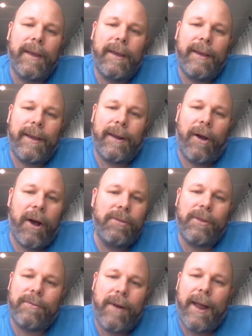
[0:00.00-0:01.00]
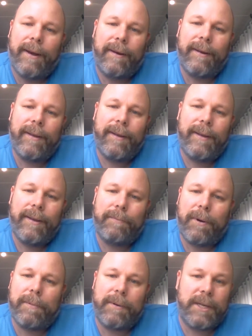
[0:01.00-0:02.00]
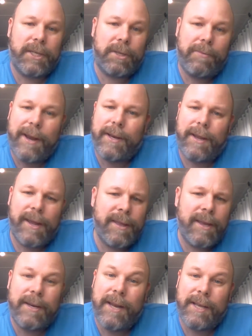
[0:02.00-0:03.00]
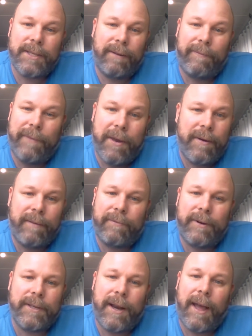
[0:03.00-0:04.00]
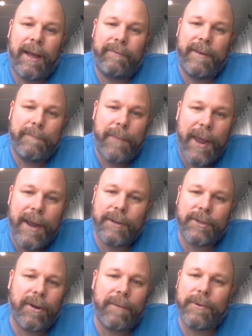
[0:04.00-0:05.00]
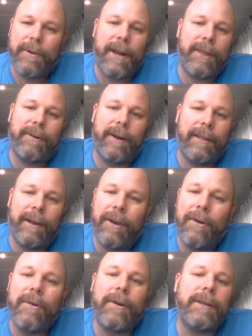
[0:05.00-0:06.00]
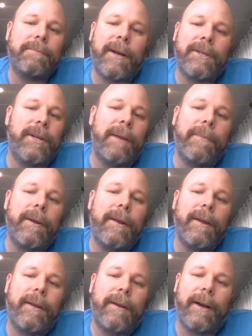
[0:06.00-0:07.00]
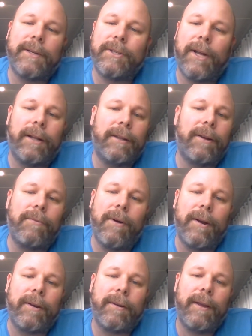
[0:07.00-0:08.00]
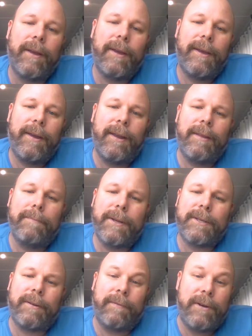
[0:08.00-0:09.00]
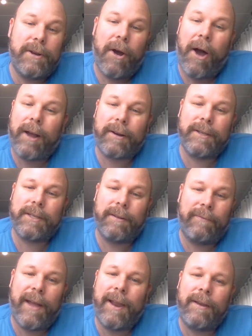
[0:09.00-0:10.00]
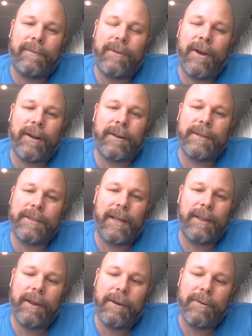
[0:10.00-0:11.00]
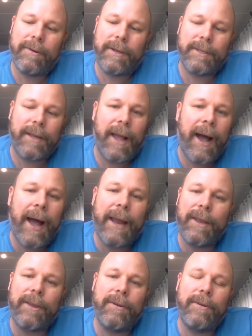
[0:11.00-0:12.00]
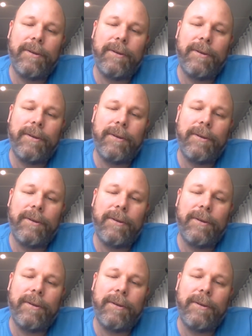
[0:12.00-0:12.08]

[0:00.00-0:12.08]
And on the run, probably sweating in the desert, fearing for his life, he penned Psalm 23, the Lord is my shepherd, I shall not want. In the midst of darkness, the valley of darkness, that the Lord is guiding you,